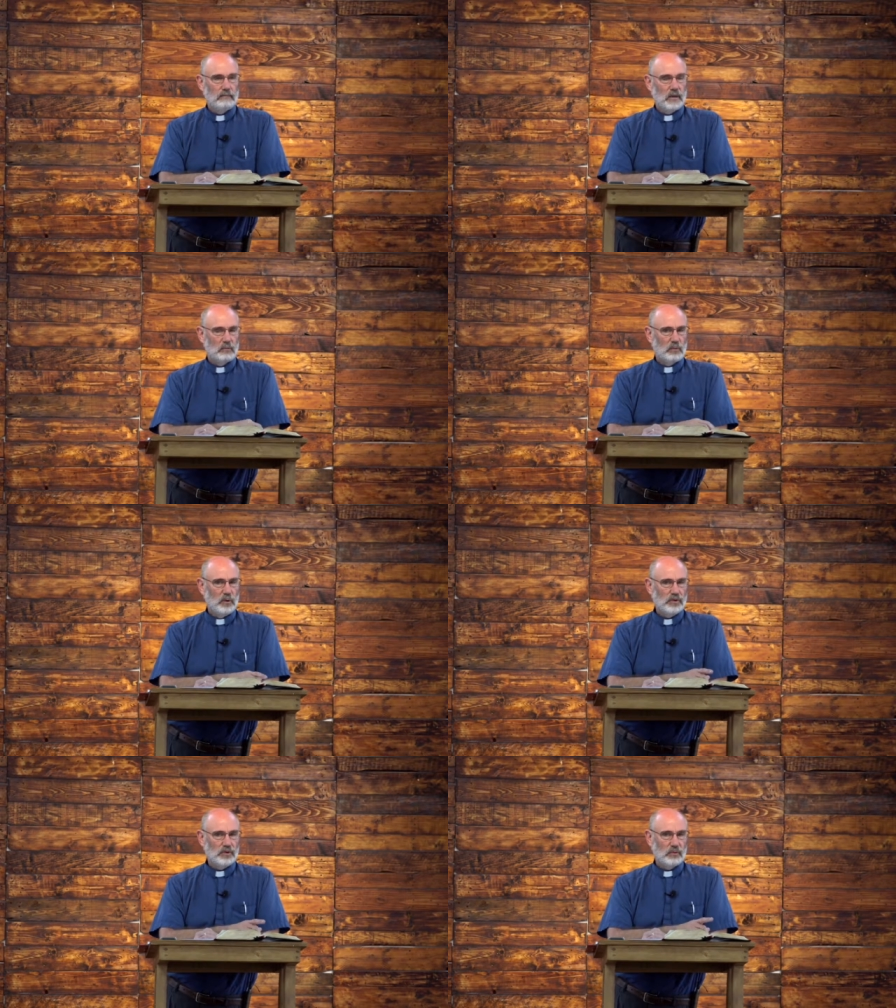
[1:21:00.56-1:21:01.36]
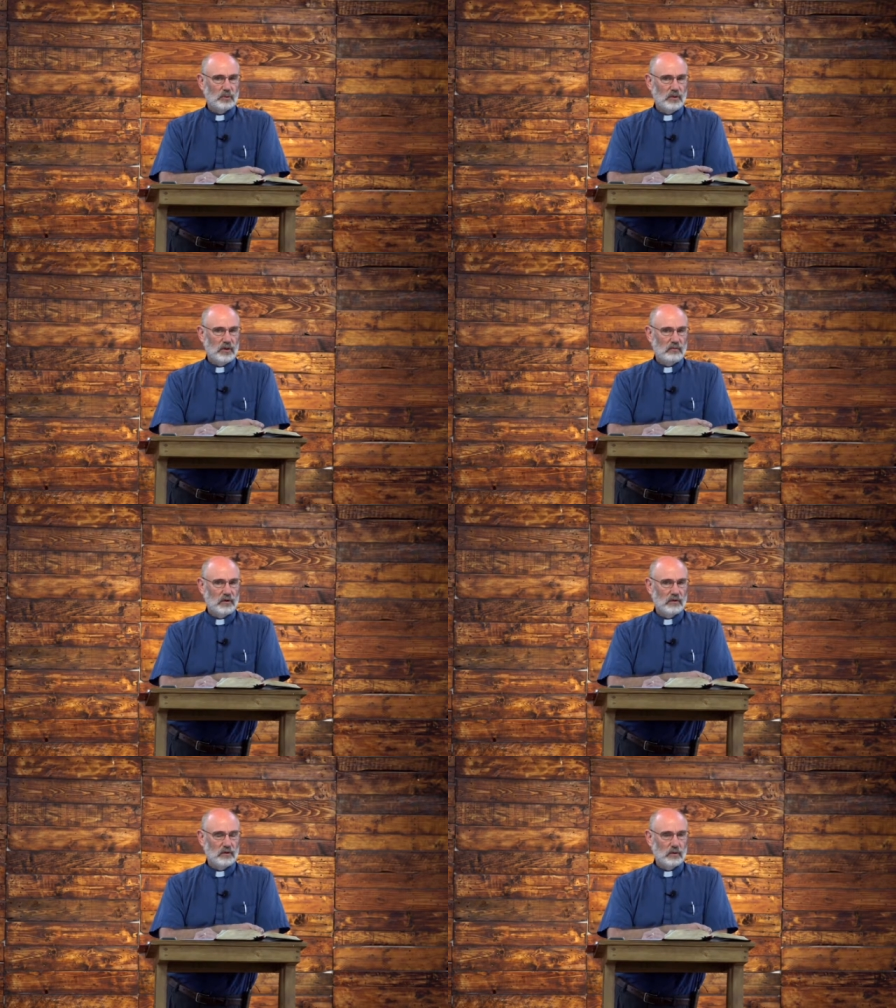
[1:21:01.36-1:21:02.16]
Rulers who rule in the fear
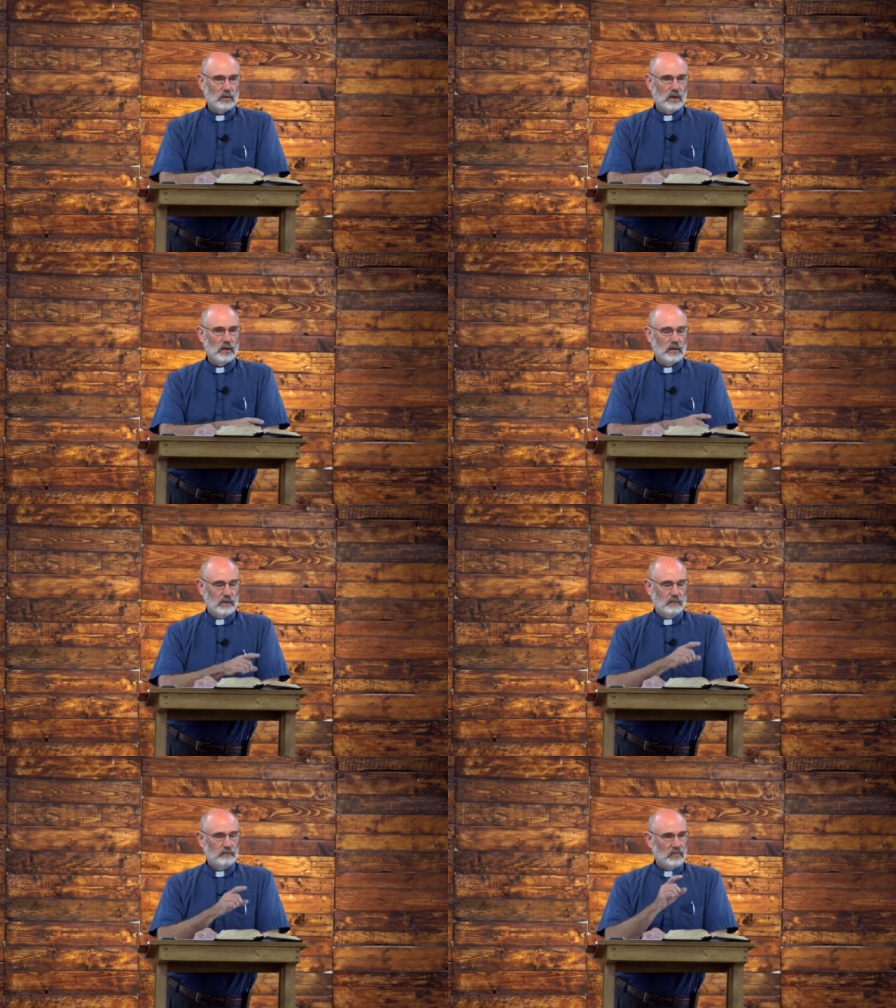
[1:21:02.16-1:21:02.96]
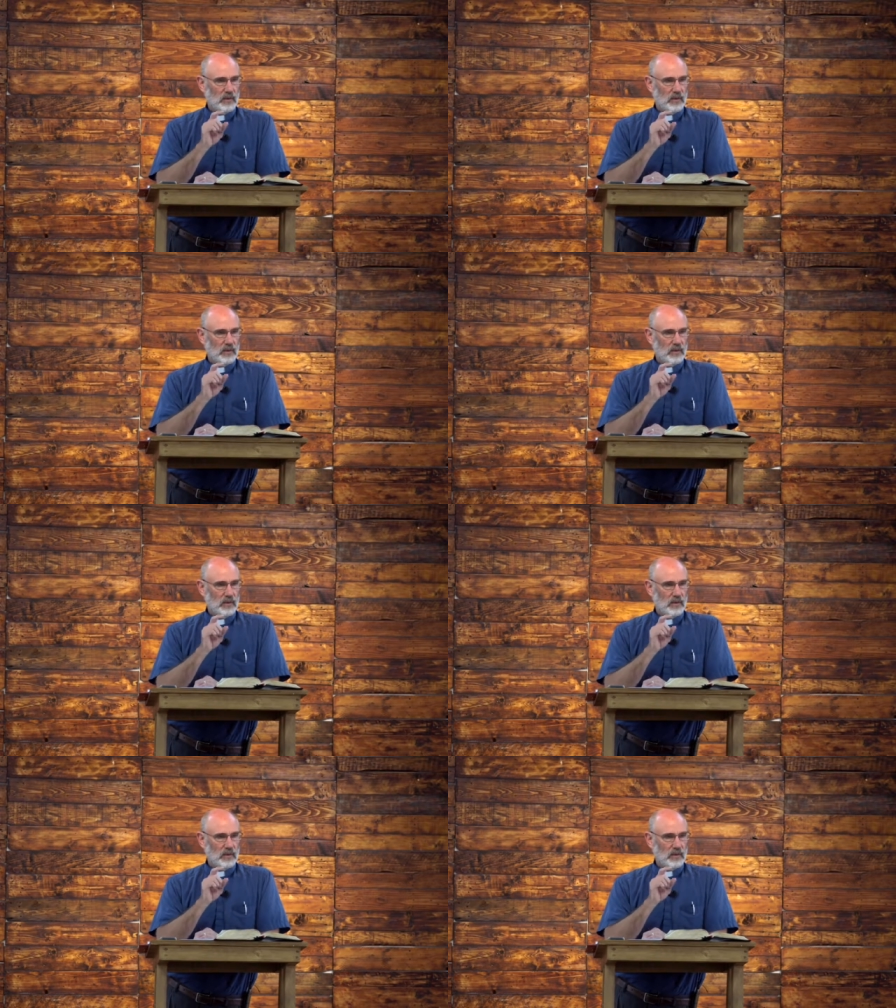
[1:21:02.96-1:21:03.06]
of the Lord. The